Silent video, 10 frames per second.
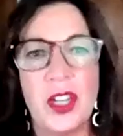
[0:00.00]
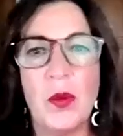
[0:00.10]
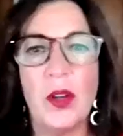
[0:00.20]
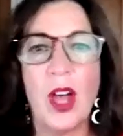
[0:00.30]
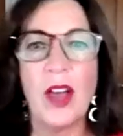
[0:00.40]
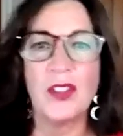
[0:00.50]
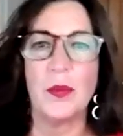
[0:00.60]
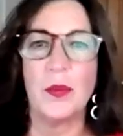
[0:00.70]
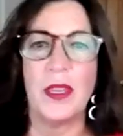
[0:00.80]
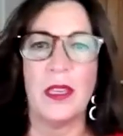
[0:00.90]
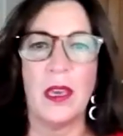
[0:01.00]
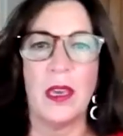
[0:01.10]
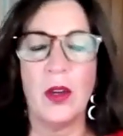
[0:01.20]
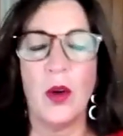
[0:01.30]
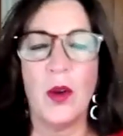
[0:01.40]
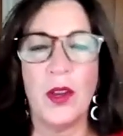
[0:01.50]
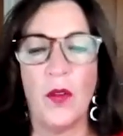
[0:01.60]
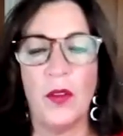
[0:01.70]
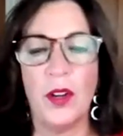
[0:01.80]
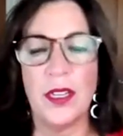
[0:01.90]
year we'll also be going
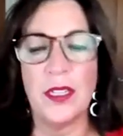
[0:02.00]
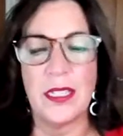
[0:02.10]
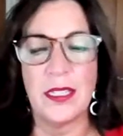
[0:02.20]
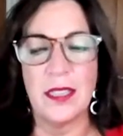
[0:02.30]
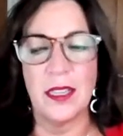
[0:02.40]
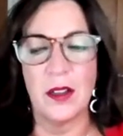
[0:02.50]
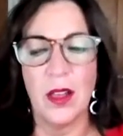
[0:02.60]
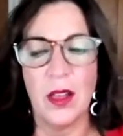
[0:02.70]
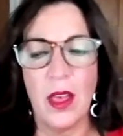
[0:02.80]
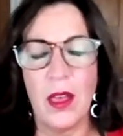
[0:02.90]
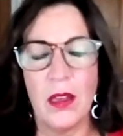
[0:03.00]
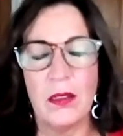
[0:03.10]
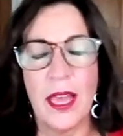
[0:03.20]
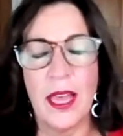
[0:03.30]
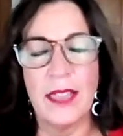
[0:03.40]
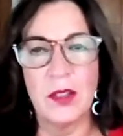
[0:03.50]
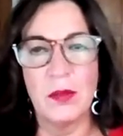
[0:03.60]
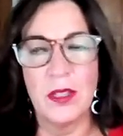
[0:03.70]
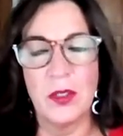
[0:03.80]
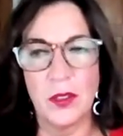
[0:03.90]
over in detail lots of the
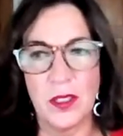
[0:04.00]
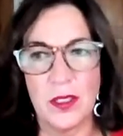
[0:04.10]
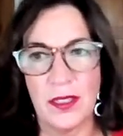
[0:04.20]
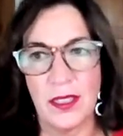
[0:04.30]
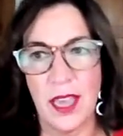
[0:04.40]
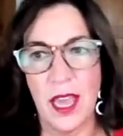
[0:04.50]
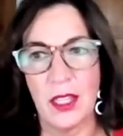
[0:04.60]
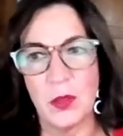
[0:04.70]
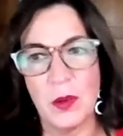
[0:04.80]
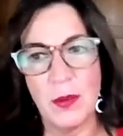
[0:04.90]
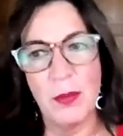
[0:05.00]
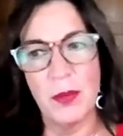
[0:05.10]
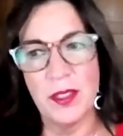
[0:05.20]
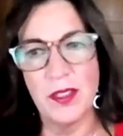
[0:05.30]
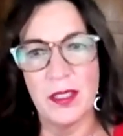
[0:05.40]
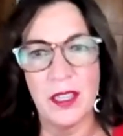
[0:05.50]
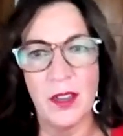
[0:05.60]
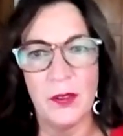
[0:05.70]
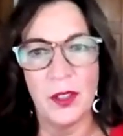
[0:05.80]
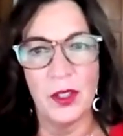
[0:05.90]
resources at the college. Remember, this is a
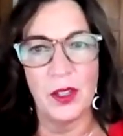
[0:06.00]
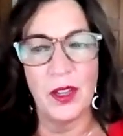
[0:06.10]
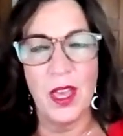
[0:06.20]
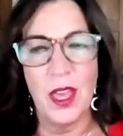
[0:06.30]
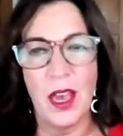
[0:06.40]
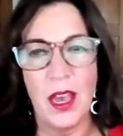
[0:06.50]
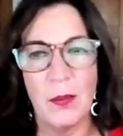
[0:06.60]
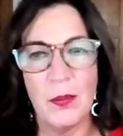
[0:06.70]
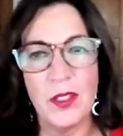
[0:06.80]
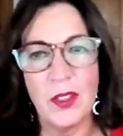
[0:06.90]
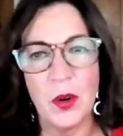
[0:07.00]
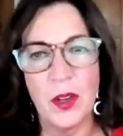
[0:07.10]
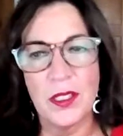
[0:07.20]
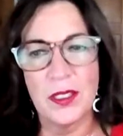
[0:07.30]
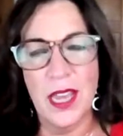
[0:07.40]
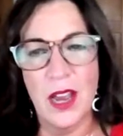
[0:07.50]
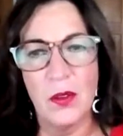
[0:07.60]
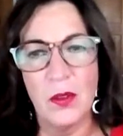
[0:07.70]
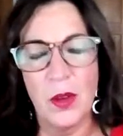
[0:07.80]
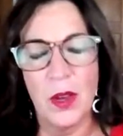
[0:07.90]
tough year. Um, this course is
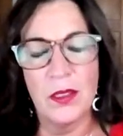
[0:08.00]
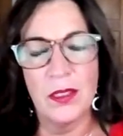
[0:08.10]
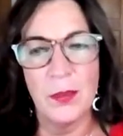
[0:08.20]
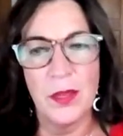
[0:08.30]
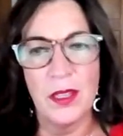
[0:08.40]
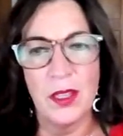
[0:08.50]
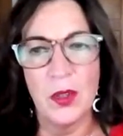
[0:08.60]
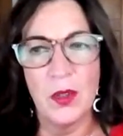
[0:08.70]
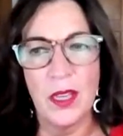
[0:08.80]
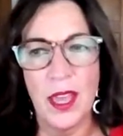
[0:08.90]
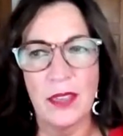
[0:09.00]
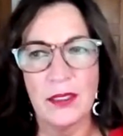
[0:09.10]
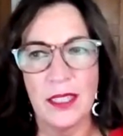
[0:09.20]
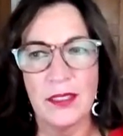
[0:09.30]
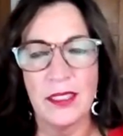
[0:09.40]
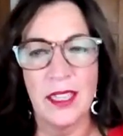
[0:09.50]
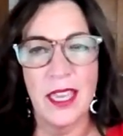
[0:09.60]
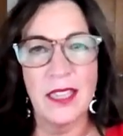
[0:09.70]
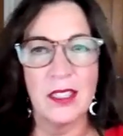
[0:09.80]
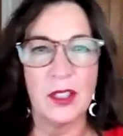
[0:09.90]
now something that you can access in an
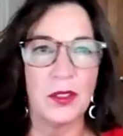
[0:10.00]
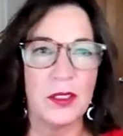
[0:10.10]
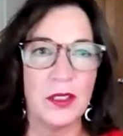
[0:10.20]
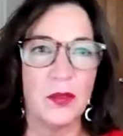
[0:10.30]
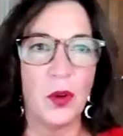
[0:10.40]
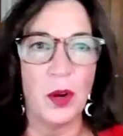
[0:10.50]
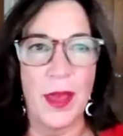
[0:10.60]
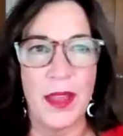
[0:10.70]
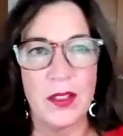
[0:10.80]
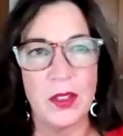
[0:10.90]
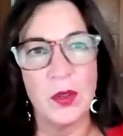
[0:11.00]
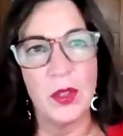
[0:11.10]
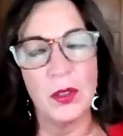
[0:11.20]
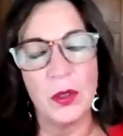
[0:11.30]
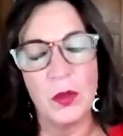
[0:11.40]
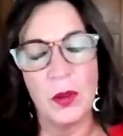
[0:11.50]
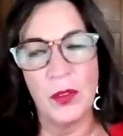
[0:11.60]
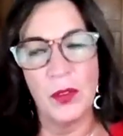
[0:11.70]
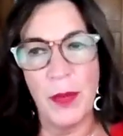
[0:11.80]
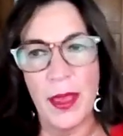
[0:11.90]
asynchronous format. So you can
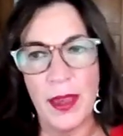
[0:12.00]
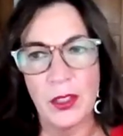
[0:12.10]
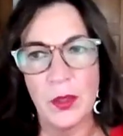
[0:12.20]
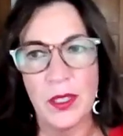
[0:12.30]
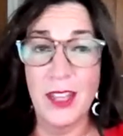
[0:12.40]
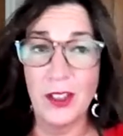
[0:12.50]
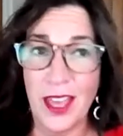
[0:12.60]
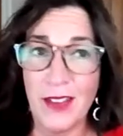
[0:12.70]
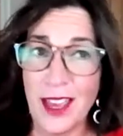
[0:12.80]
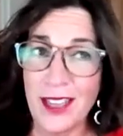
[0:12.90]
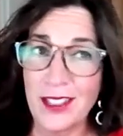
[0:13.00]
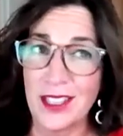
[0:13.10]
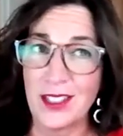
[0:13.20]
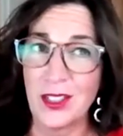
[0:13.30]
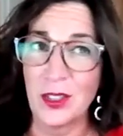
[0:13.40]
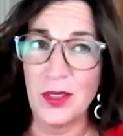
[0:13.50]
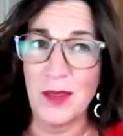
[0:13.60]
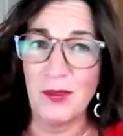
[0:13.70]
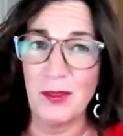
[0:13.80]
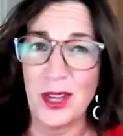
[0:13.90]
refer back to it and you'll have access to the
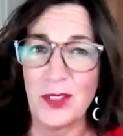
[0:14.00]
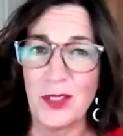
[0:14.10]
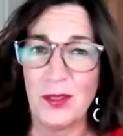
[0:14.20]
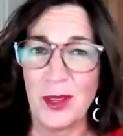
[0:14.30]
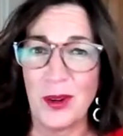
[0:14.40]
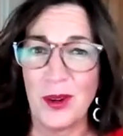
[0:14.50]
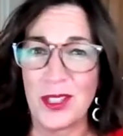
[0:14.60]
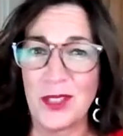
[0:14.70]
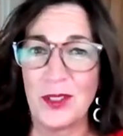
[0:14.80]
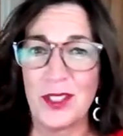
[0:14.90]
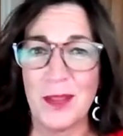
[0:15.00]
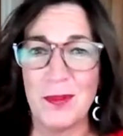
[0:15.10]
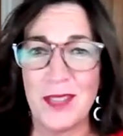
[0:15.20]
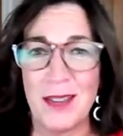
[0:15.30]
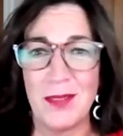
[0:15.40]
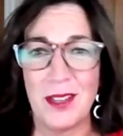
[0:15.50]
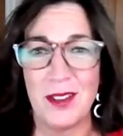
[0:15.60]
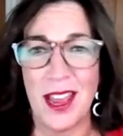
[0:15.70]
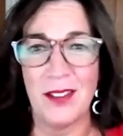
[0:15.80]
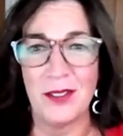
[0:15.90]
information from the course for some time
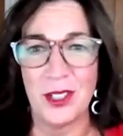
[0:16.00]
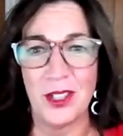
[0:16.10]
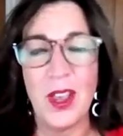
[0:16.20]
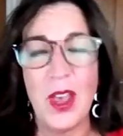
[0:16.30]
thereafter.